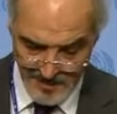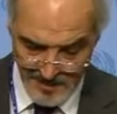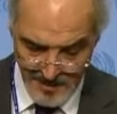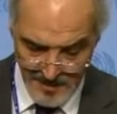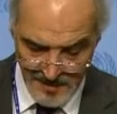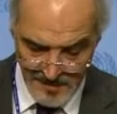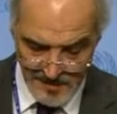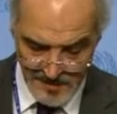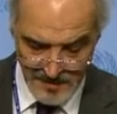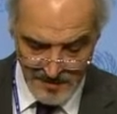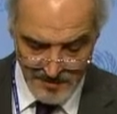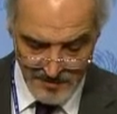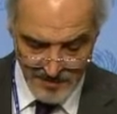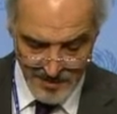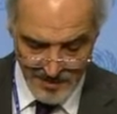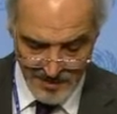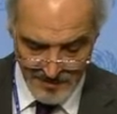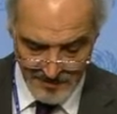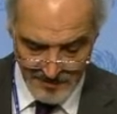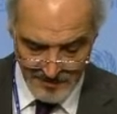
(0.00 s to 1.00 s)
in its
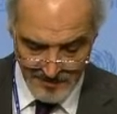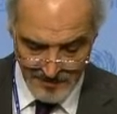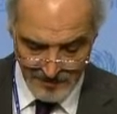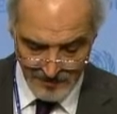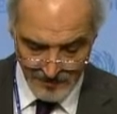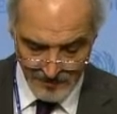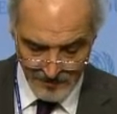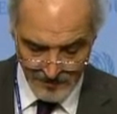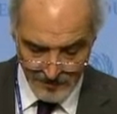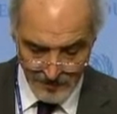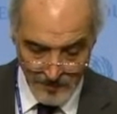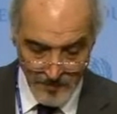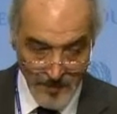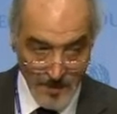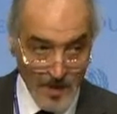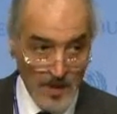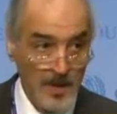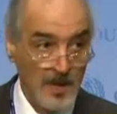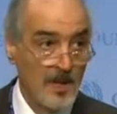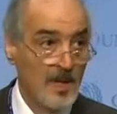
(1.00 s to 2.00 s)
entirety.
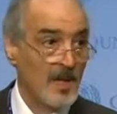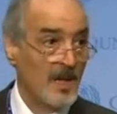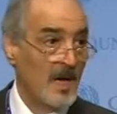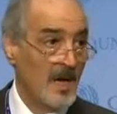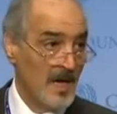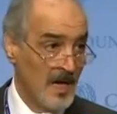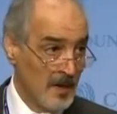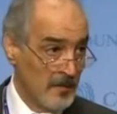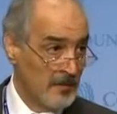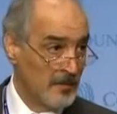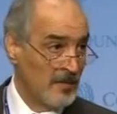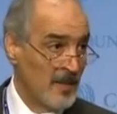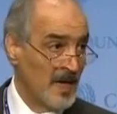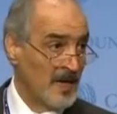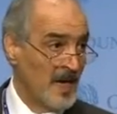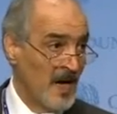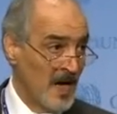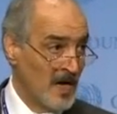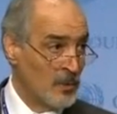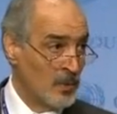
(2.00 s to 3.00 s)
I'm
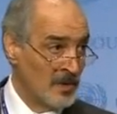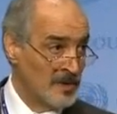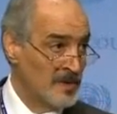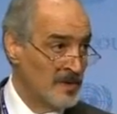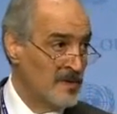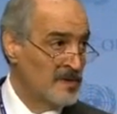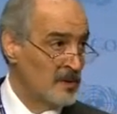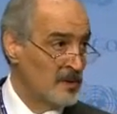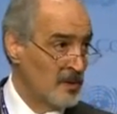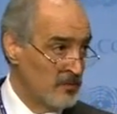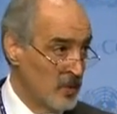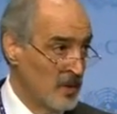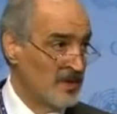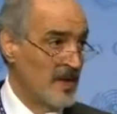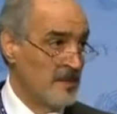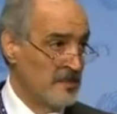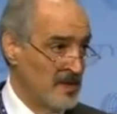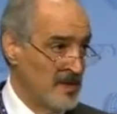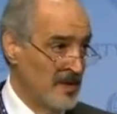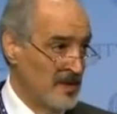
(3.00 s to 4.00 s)
an eyewitness of what I'm